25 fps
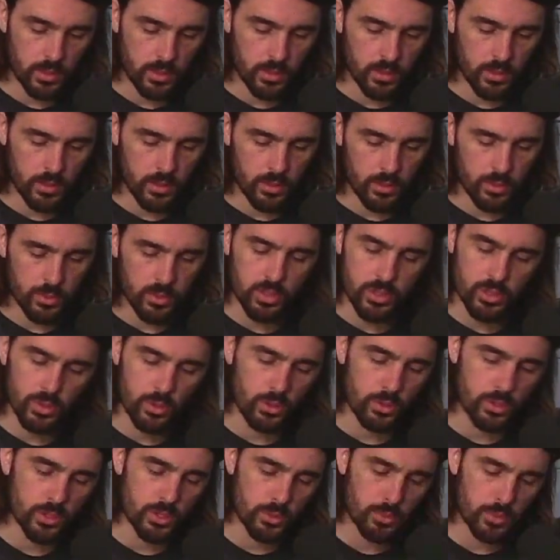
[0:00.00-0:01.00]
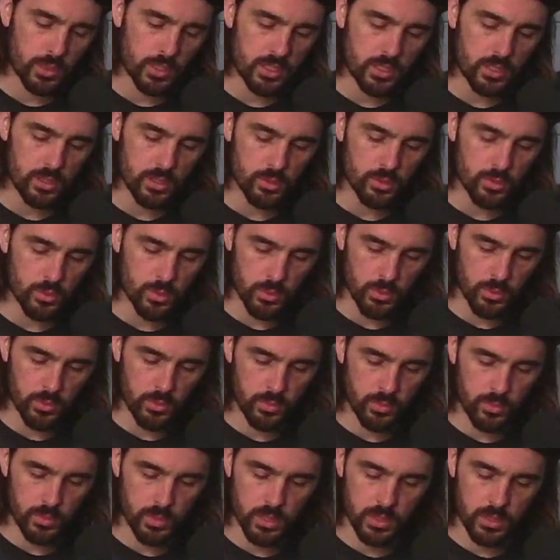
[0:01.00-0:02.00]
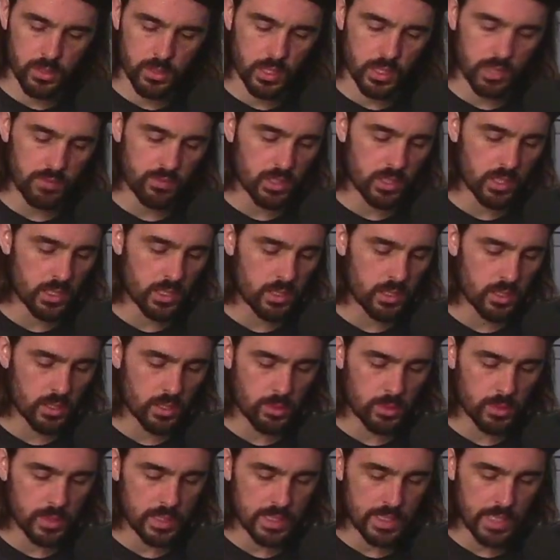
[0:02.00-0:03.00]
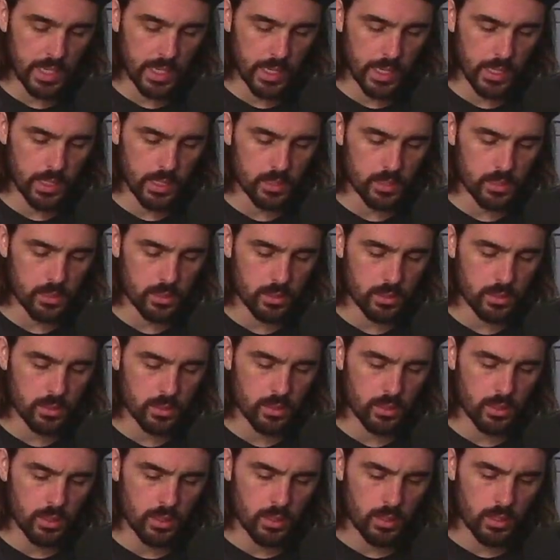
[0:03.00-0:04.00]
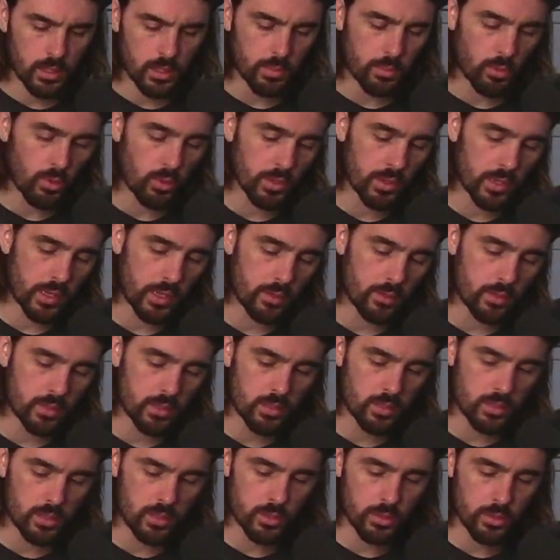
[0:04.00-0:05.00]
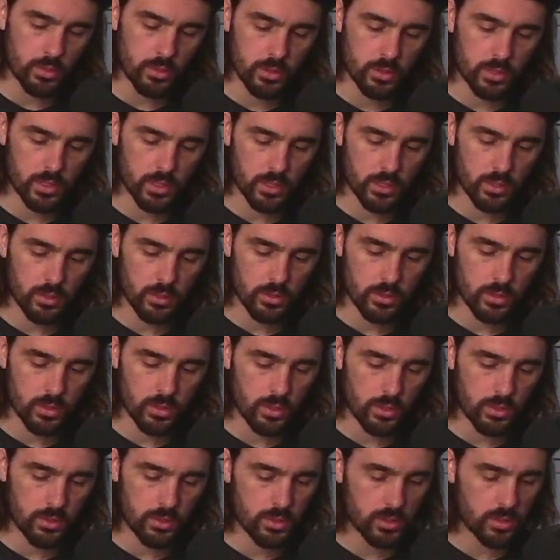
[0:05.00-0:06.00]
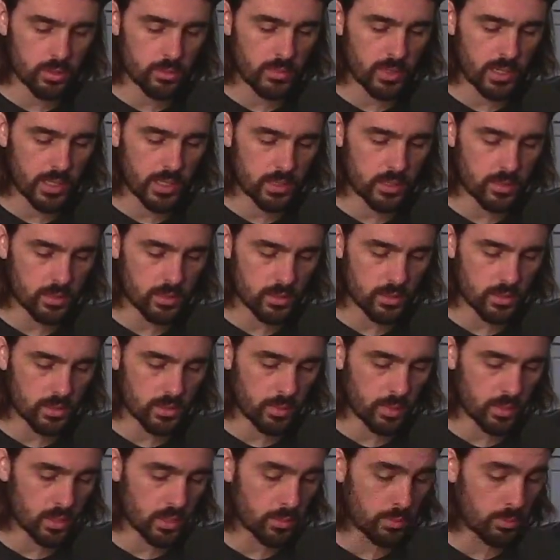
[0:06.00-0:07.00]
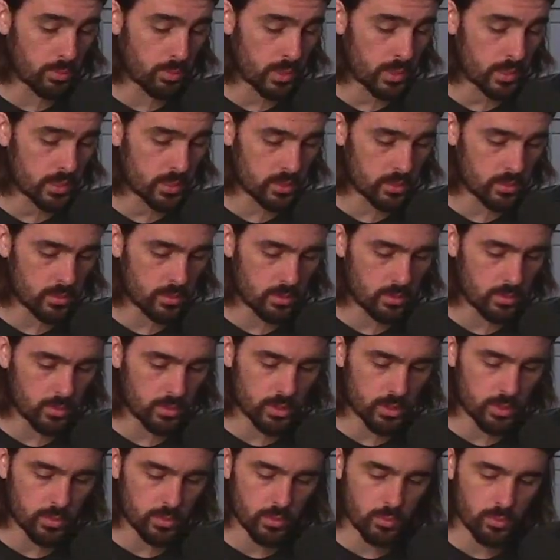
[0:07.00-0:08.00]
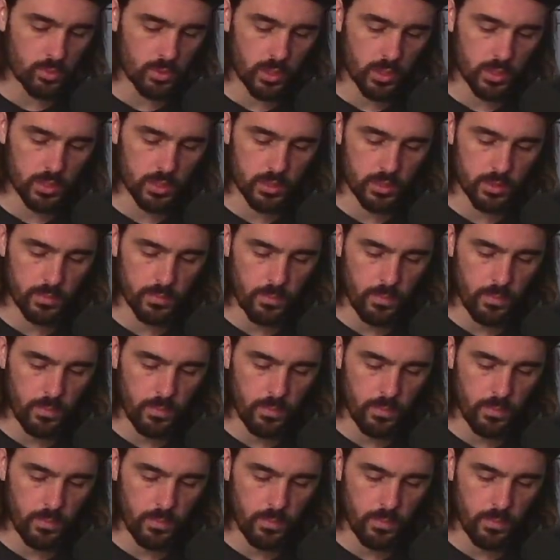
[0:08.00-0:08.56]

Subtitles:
When Seroja reached his room, instead of attending to his tasks, he poured out into the tutor's ears all the surmises about the present which had been brought him.